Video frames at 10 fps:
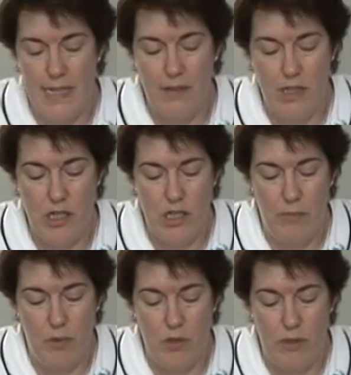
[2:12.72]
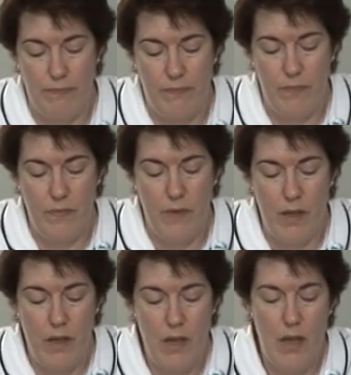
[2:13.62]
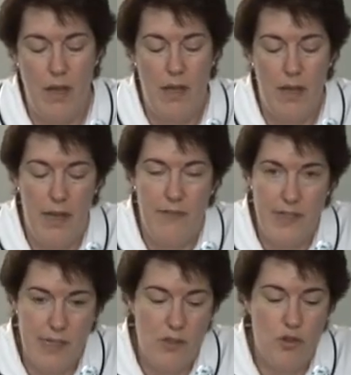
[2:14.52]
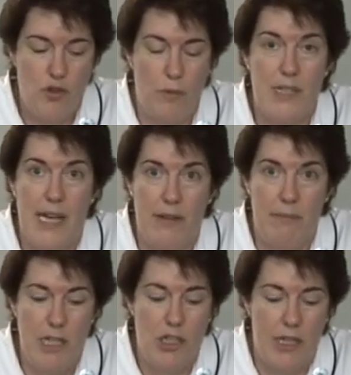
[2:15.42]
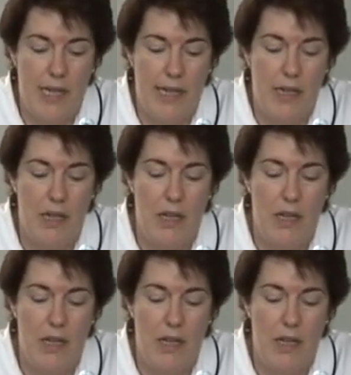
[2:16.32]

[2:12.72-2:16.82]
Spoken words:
down into the bottom. If it doesn't drop down immediately,